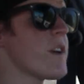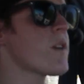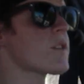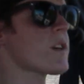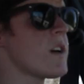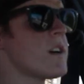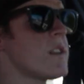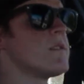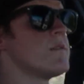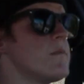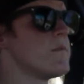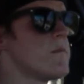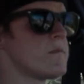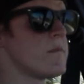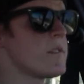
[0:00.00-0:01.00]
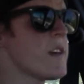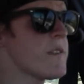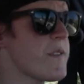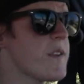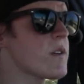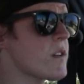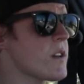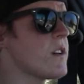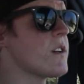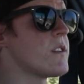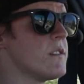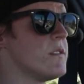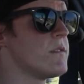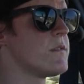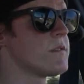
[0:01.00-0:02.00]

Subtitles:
feel good. They feel good.